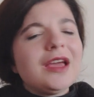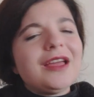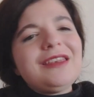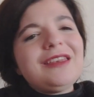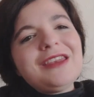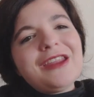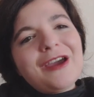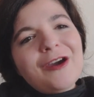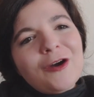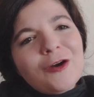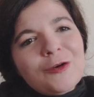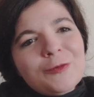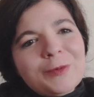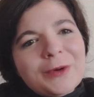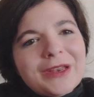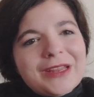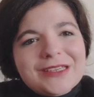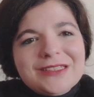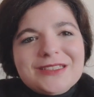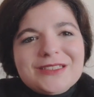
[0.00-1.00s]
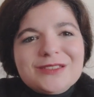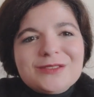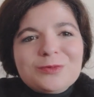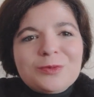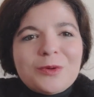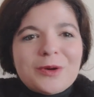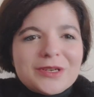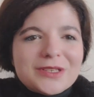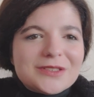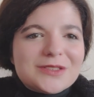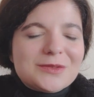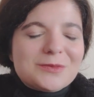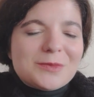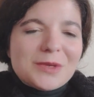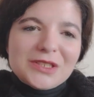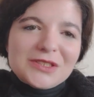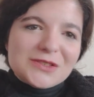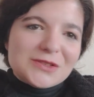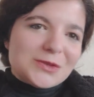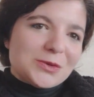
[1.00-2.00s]
No, but I just wanted to
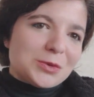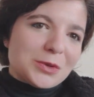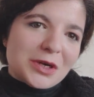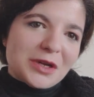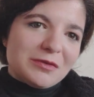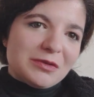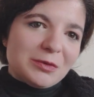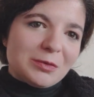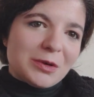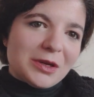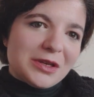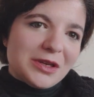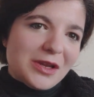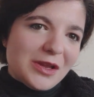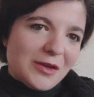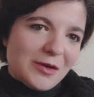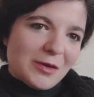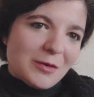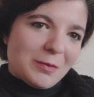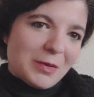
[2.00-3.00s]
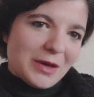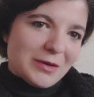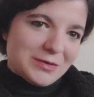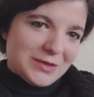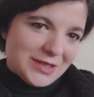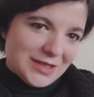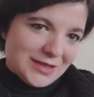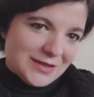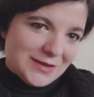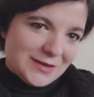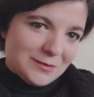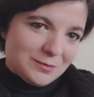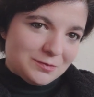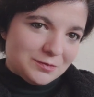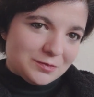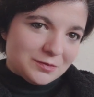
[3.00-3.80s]
make sure everyone knew about it.